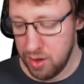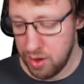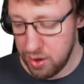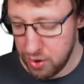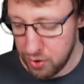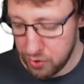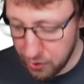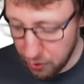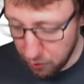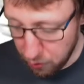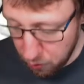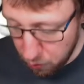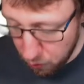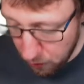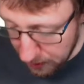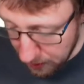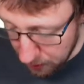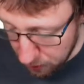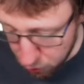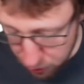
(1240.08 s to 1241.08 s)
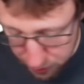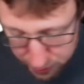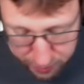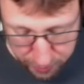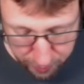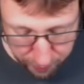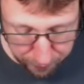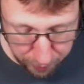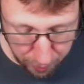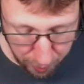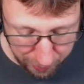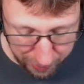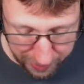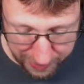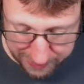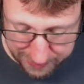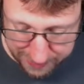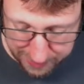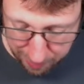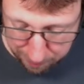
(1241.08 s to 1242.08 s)
So we can do this for our
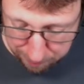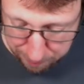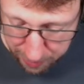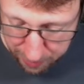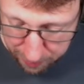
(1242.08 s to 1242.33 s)
example.